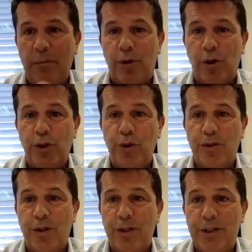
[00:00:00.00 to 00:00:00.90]

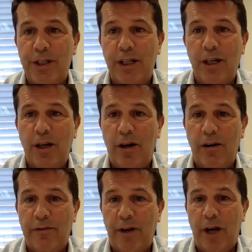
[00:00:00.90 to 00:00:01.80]
producers uh,
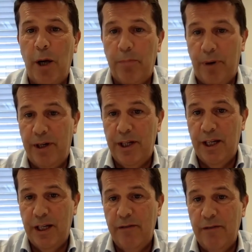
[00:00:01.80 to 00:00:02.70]
of
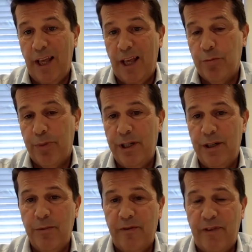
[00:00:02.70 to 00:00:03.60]
printing, flexible
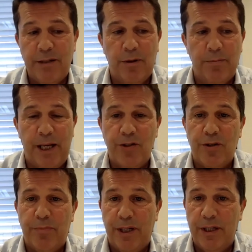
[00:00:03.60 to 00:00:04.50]
printing or flexible
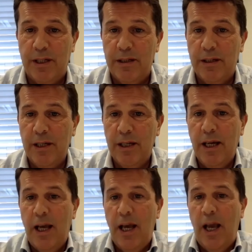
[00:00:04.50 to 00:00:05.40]
packaging printing.
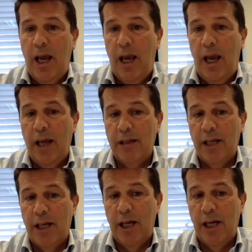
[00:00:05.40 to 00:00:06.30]
And
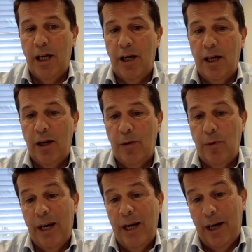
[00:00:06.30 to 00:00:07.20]

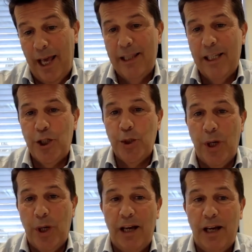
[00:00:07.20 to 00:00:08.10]
we are glad to
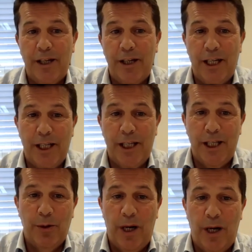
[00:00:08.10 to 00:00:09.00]

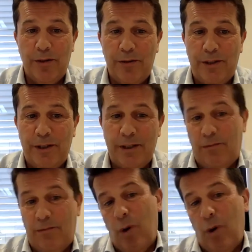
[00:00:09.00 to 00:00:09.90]
have one of the,
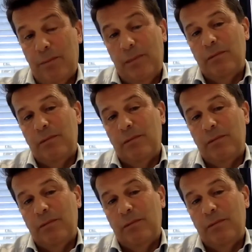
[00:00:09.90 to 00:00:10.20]
one,